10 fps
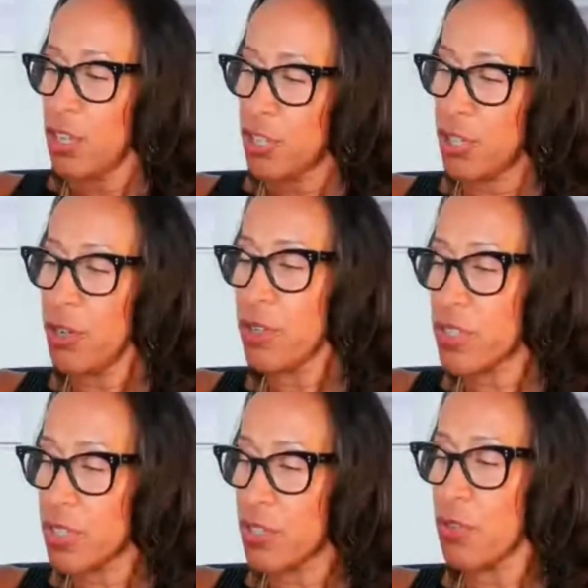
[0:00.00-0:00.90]
Choose
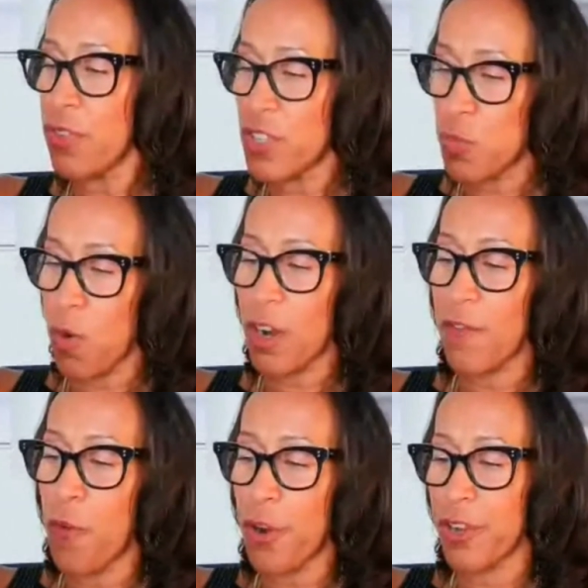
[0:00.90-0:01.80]
to do this work
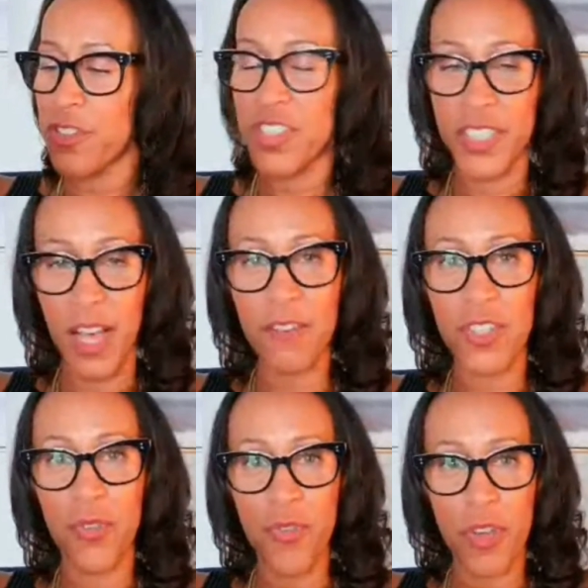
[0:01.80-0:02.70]
for yourself
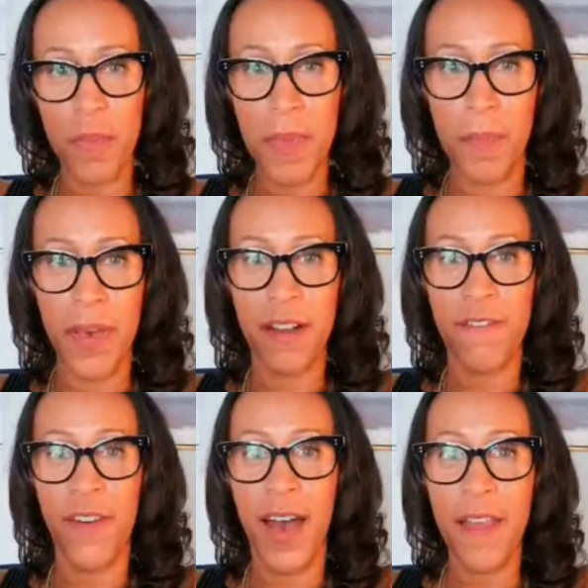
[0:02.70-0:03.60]
so you can be better
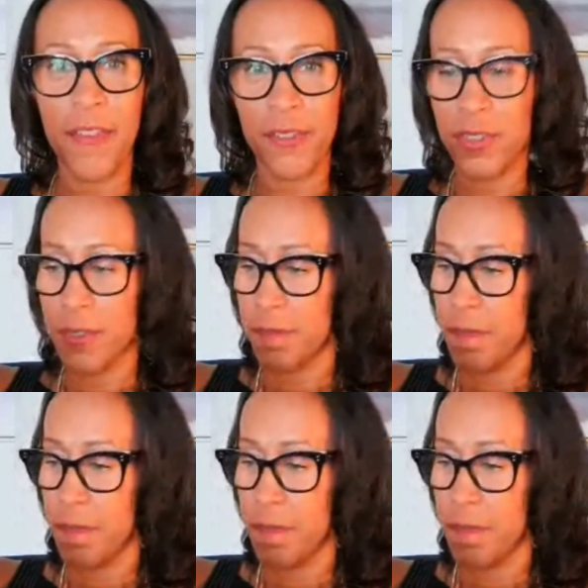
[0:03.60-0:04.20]
for others.